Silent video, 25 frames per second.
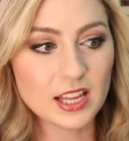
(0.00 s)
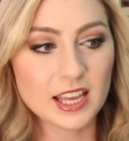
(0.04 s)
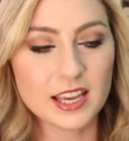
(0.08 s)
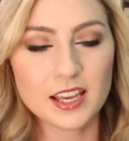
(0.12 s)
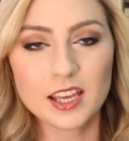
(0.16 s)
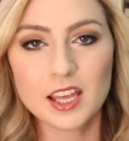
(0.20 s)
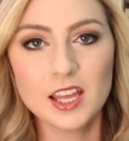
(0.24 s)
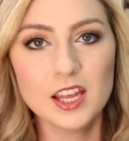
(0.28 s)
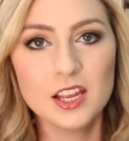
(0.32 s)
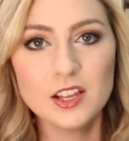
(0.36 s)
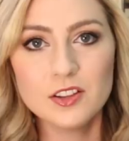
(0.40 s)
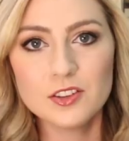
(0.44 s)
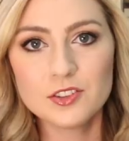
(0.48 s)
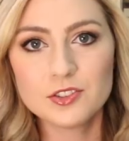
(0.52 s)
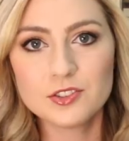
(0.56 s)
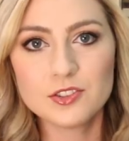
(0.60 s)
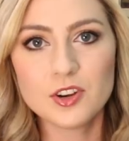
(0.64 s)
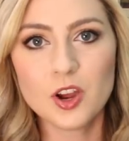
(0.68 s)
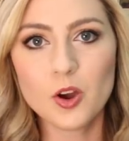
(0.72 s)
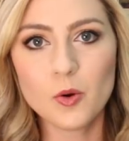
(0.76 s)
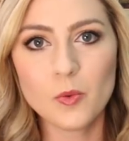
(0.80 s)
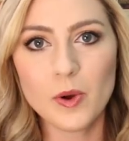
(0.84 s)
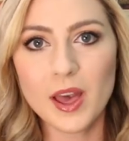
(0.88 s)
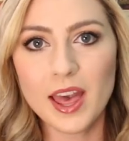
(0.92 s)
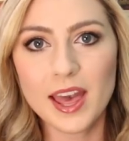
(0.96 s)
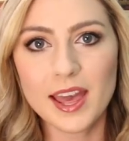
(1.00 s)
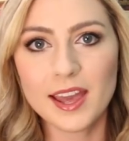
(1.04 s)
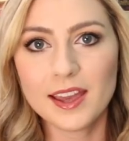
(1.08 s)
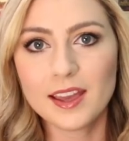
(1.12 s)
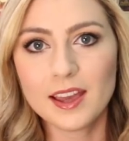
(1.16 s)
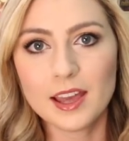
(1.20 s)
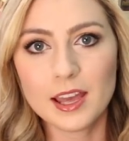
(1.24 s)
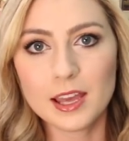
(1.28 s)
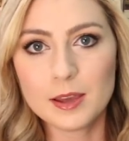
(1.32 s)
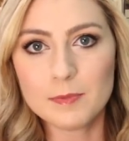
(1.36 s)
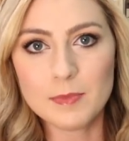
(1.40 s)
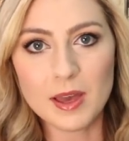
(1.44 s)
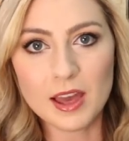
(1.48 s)
Like, there's no way
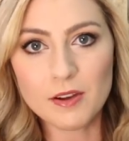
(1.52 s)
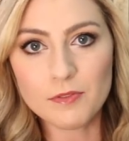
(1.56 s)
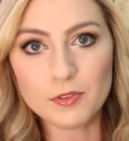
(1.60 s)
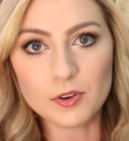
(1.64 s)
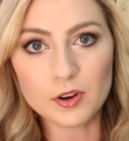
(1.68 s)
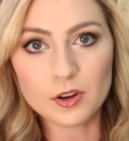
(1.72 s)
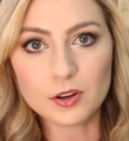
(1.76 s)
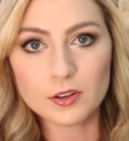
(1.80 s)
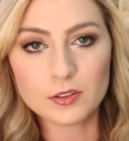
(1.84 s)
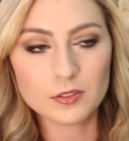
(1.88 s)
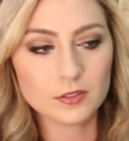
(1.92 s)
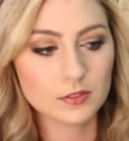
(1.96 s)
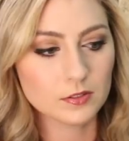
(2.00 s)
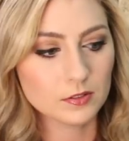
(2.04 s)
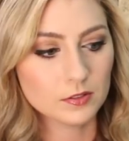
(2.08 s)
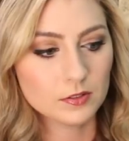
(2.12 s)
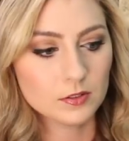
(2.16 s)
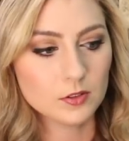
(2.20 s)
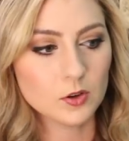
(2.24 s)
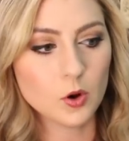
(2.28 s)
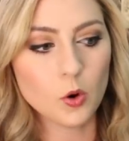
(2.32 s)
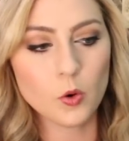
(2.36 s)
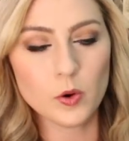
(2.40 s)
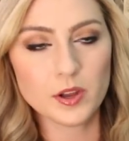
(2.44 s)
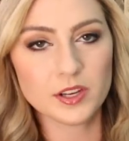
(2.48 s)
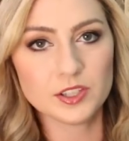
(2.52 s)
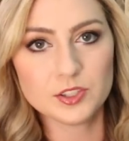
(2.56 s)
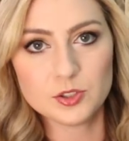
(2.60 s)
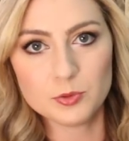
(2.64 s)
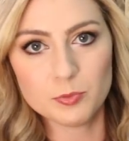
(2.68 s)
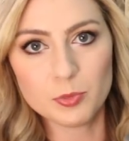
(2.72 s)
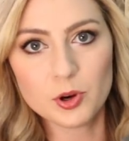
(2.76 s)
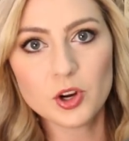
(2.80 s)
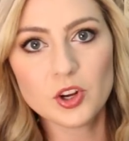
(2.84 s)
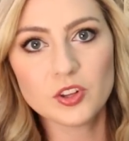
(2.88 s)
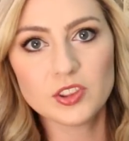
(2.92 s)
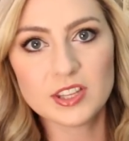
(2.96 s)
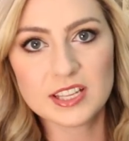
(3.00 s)
I am ever going to
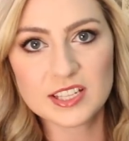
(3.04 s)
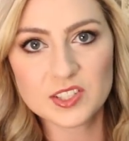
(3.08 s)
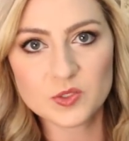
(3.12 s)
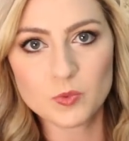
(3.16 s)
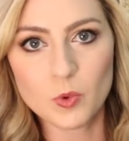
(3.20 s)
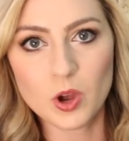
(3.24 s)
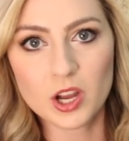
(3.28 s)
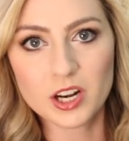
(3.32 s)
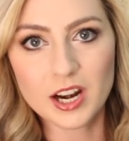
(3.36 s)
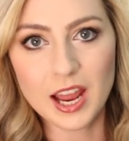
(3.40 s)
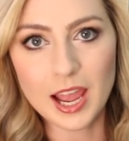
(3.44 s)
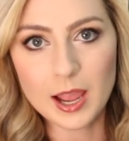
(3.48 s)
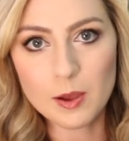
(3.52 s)
burn this one.